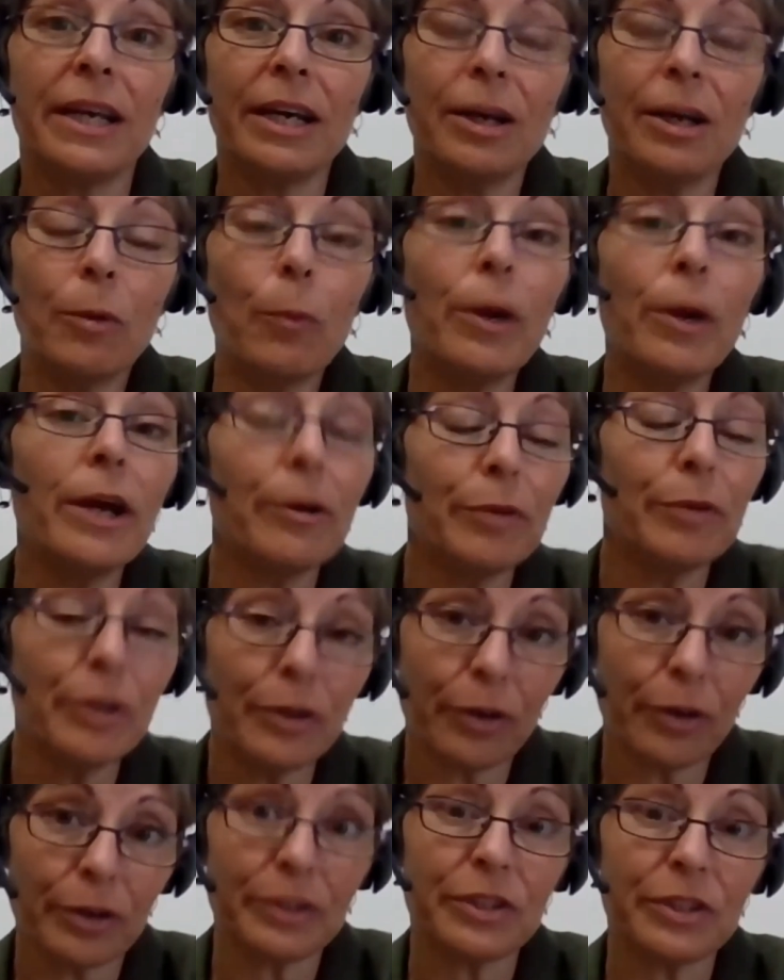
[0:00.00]
where are you
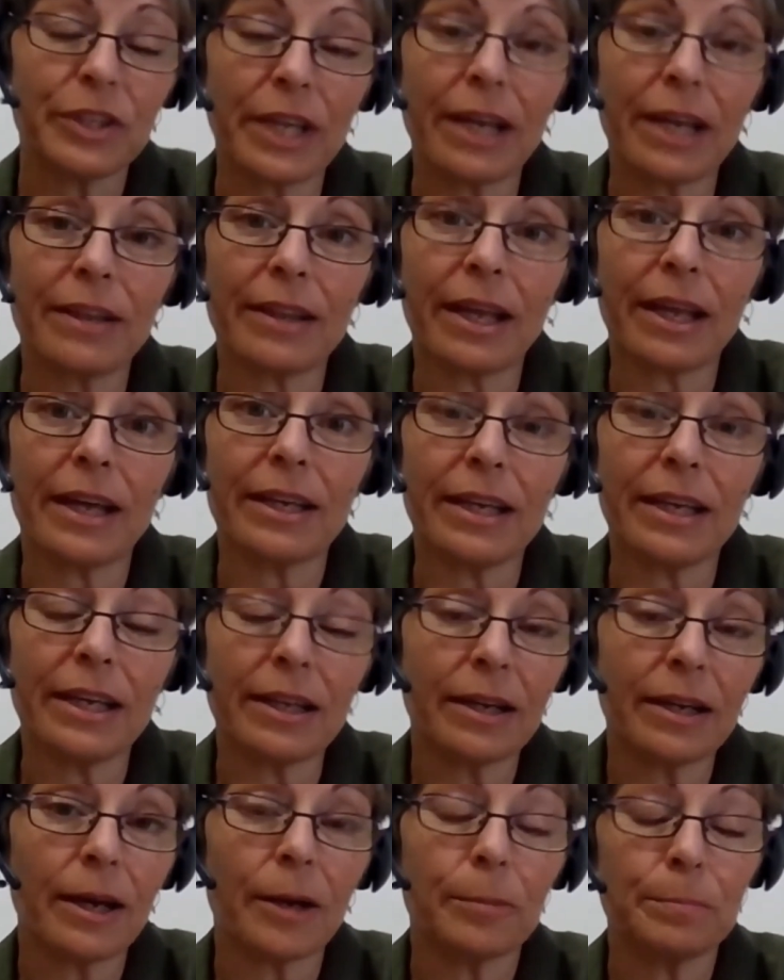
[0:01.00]
going to get that
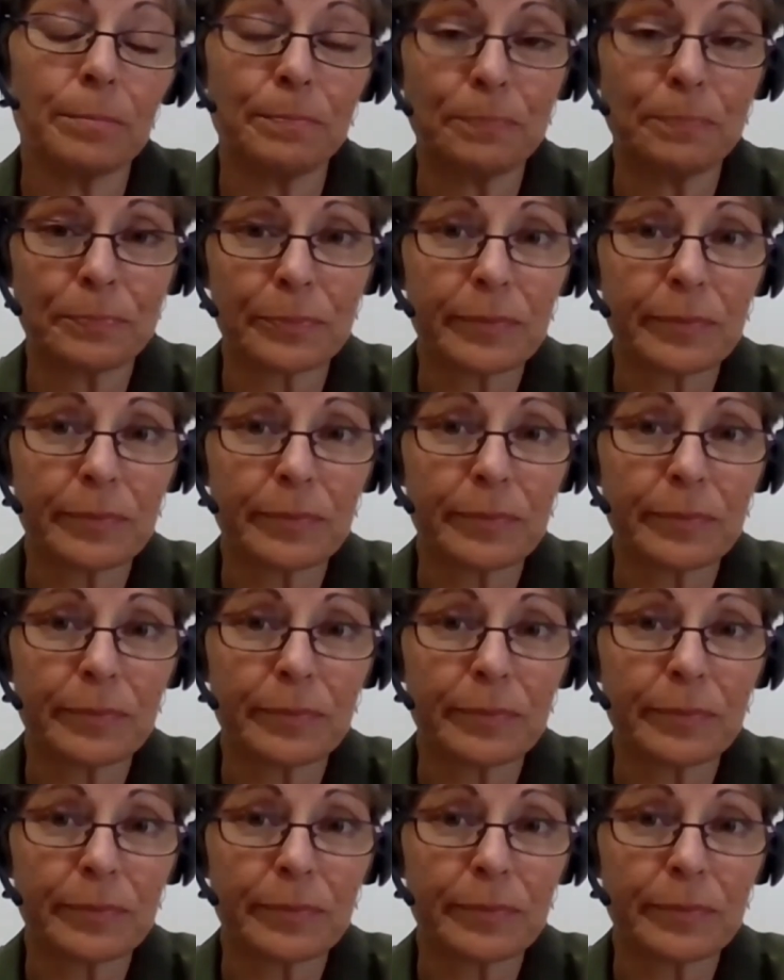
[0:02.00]
income